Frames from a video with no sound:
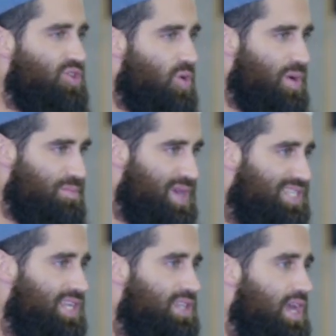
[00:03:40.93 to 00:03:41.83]
So
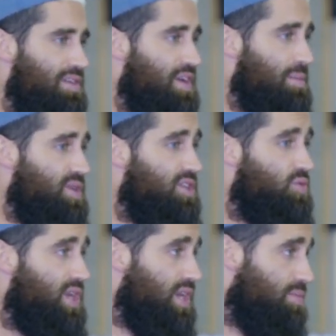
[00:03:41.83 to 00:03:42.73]
basically, if I'm not
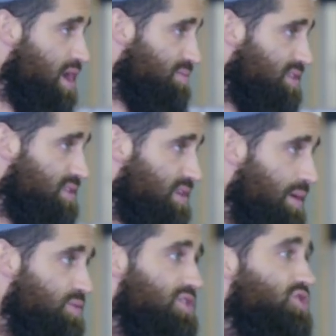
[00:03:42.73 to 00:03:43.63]
doing EMOMs, I'm doing